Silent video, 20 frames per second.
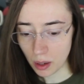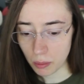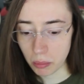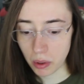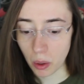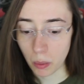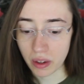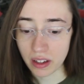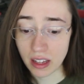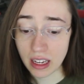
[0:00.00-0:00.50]

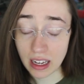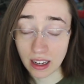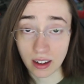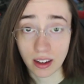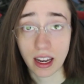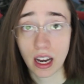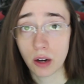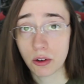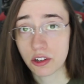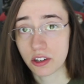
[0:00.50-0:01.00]
But when they
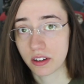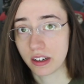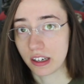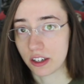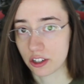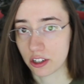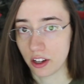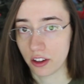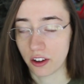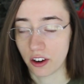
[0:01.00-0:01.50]
encounter
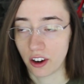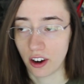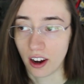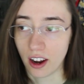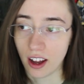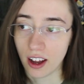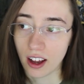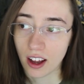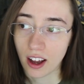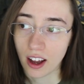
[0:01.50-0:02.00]
each other,
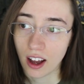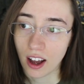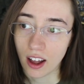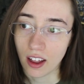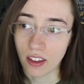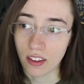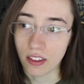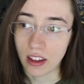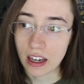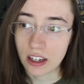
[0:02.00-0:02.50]

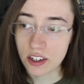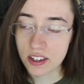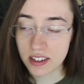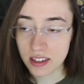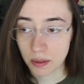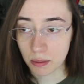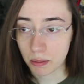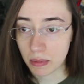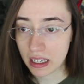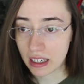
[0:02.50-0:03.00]
they
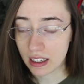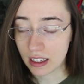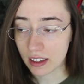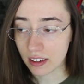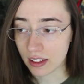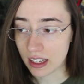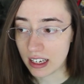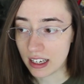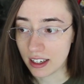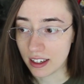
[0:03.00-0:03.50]
just
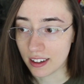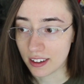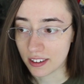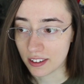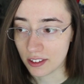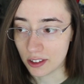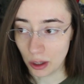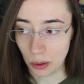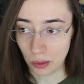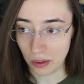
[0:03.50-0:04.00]
immediately
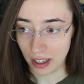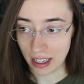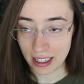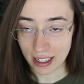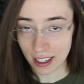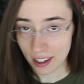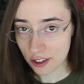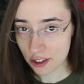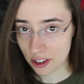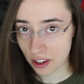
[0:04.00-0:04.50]
don't
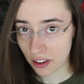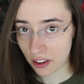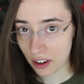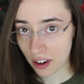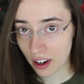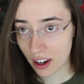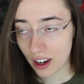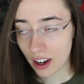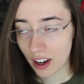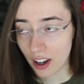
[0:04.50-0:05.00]
like each
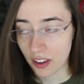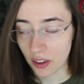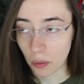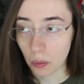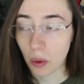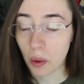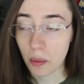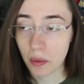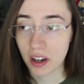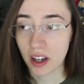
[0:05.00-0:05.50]
other. The
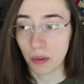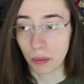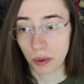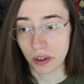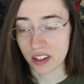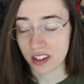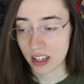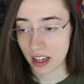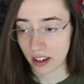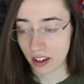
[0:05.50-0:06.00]
woman in
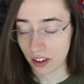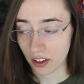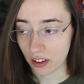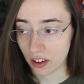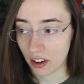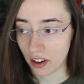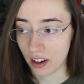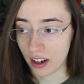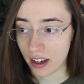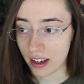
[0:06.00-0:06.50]

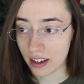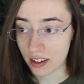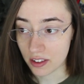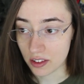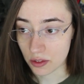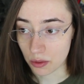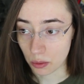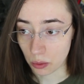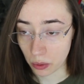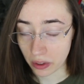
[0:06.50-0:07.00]
particular
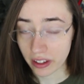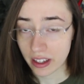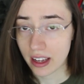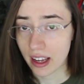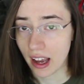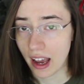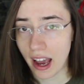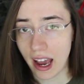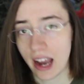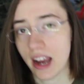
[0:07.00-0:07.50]
is
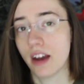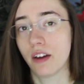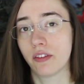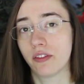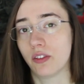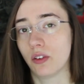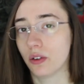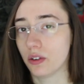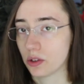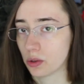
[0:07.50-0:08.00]
really
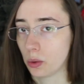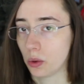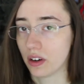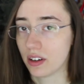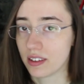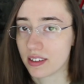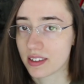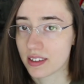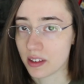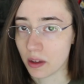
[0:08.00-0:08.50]
hateful
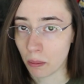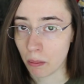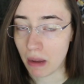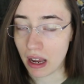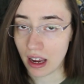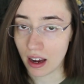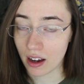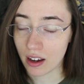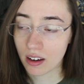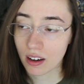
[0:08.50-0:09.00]
towards the
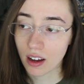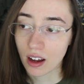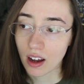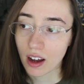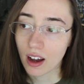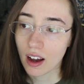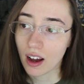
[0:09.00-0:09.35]
man.